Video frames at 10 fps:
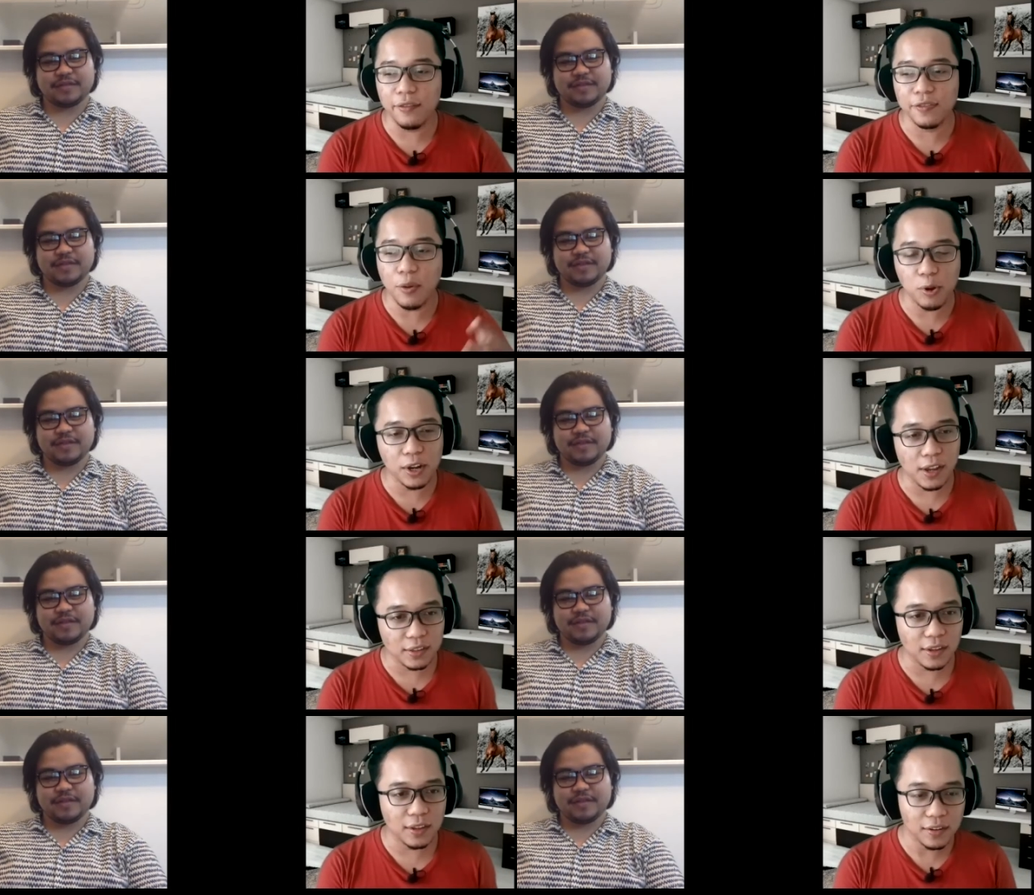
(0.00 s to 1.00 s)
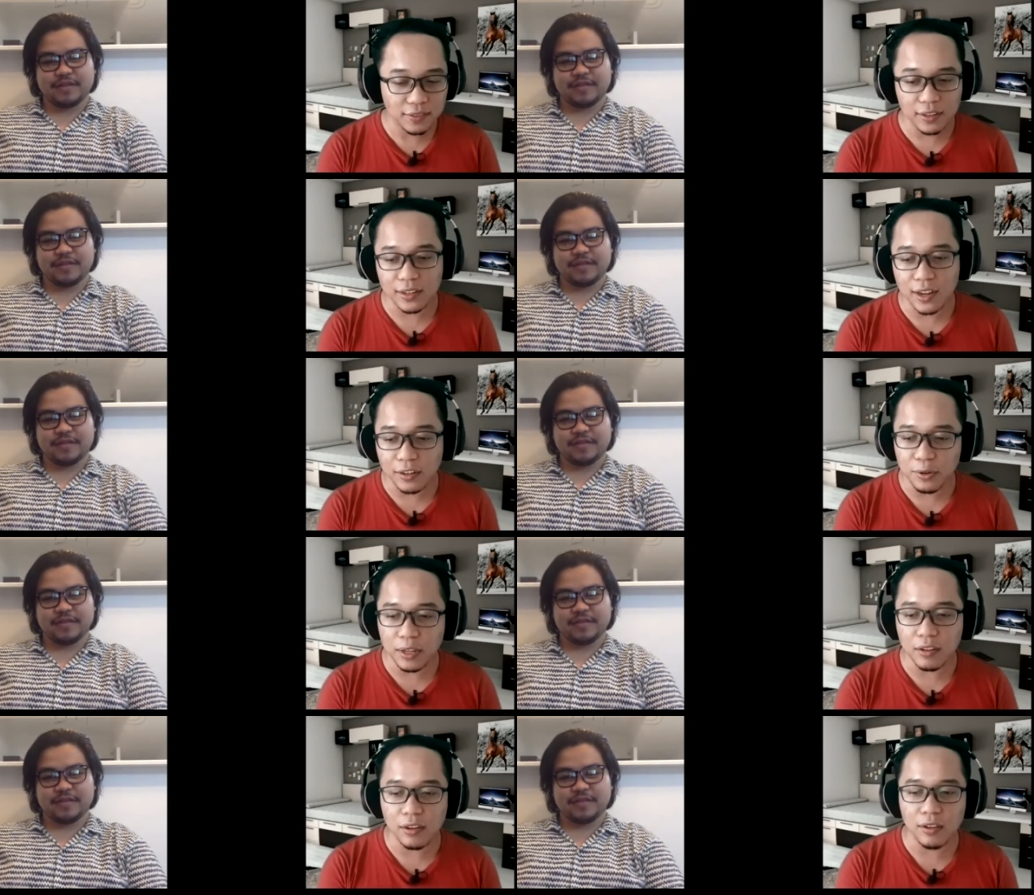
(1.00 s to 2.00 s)
Speaker 1: if someone at uh, let's say a country
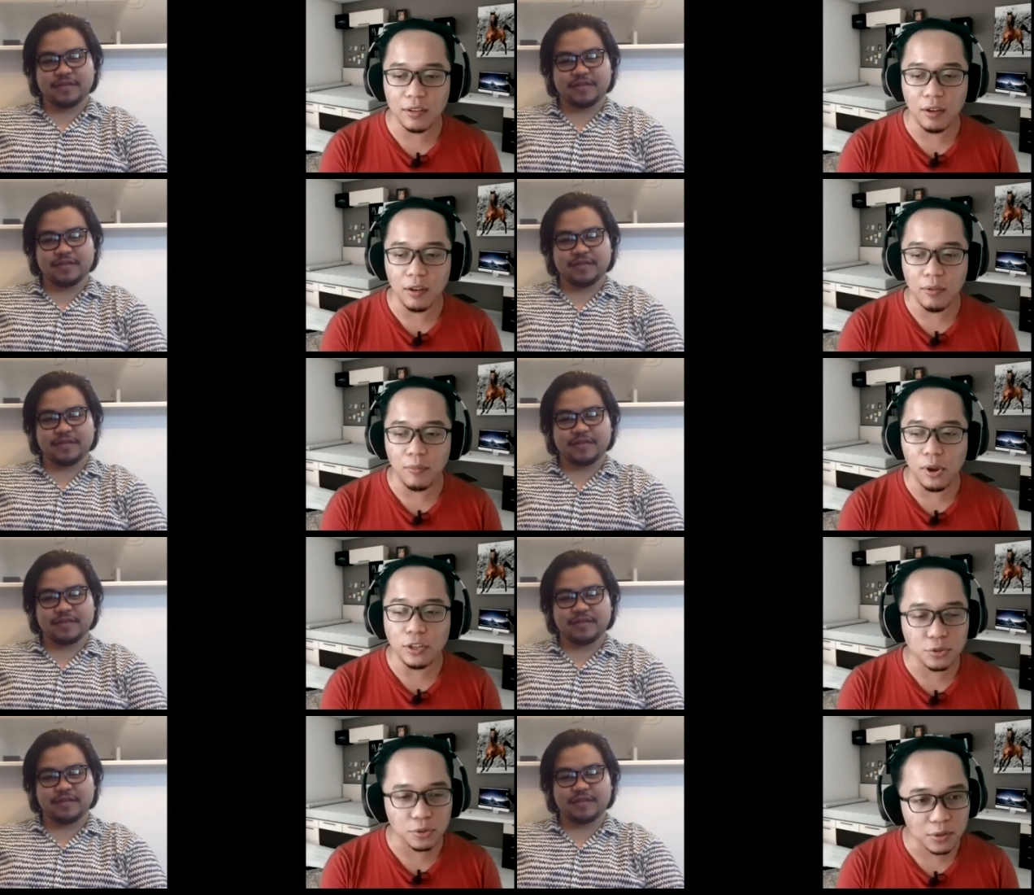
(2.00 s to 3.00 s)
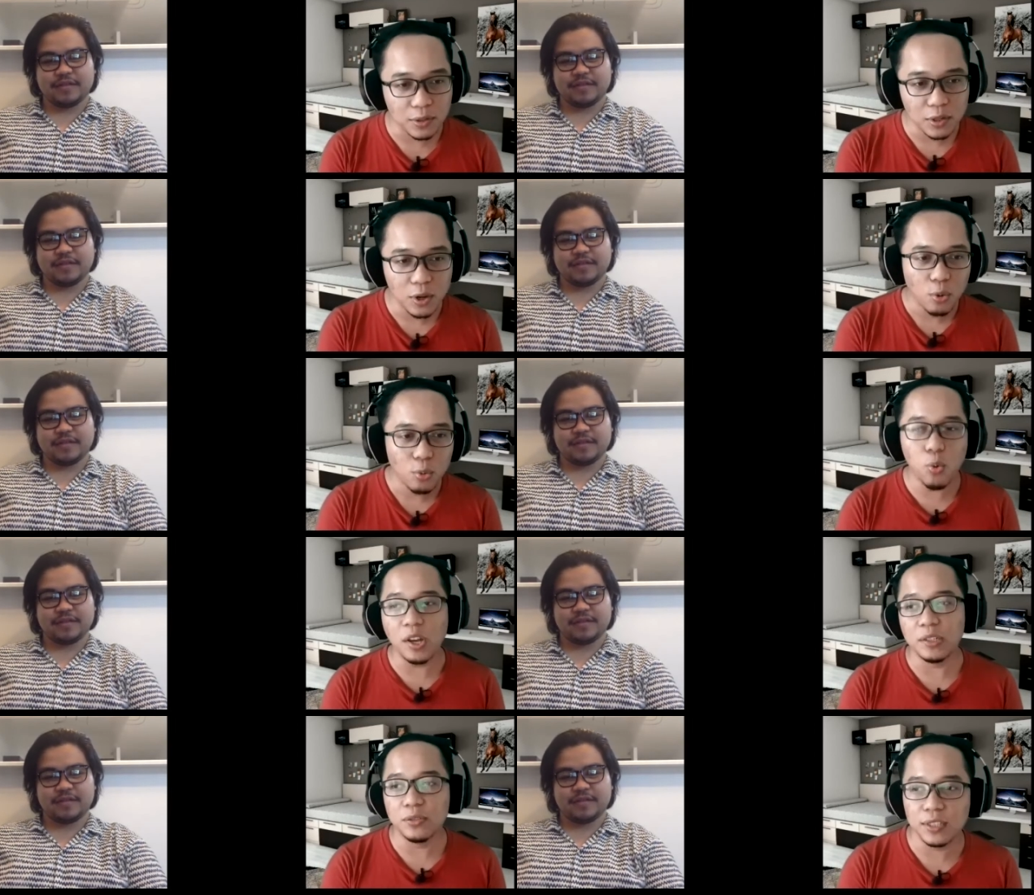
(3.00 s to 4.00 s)
attack uh, uh, Malaysia,
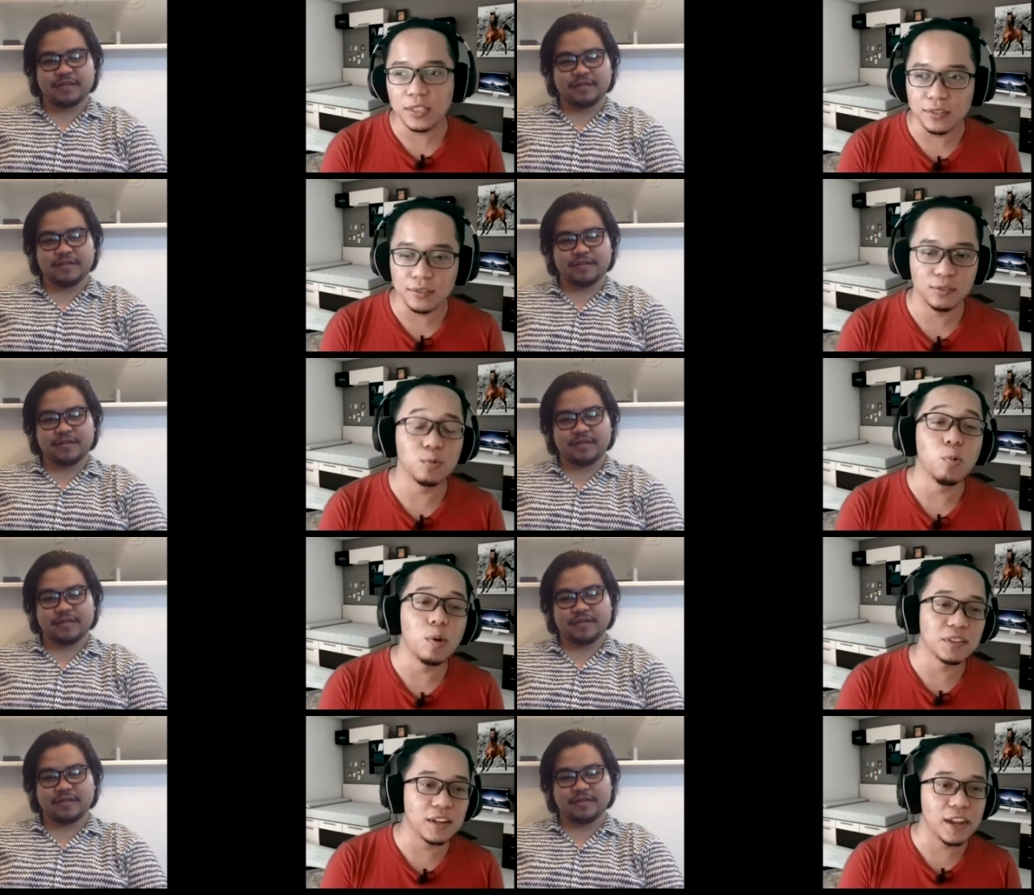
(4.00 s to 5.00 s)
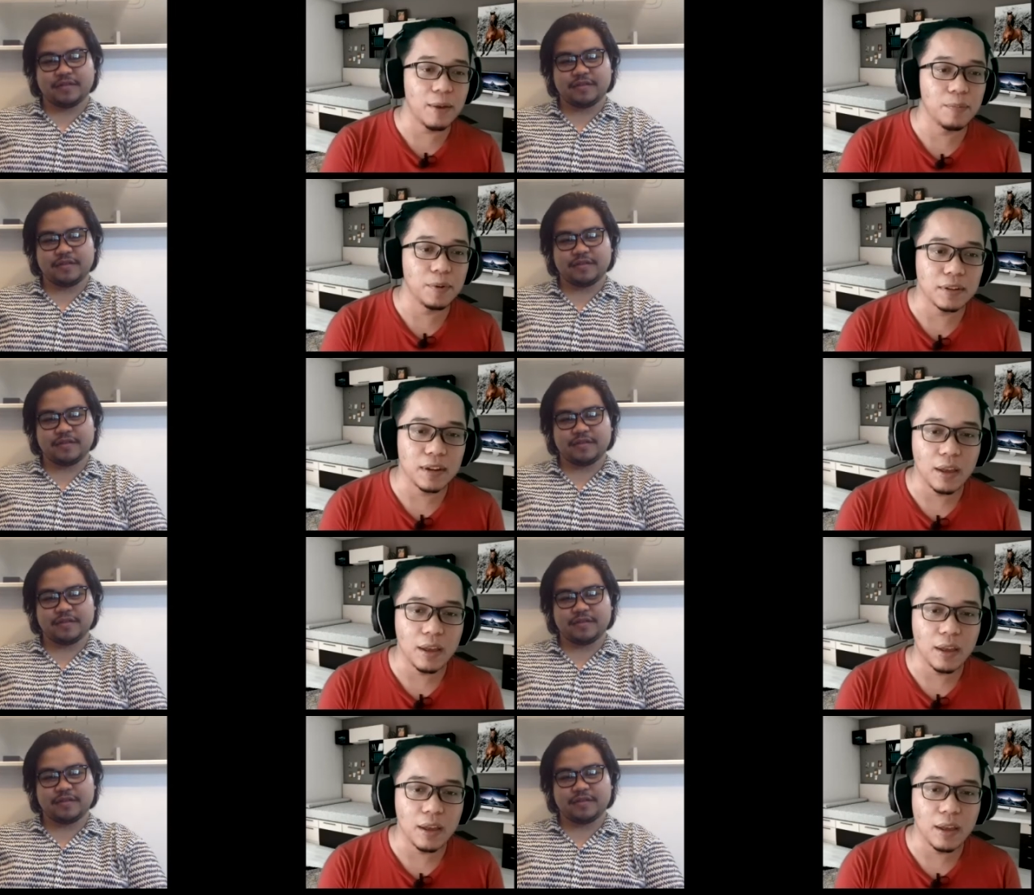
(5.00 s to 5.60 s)
what do you think the what's gonna happen?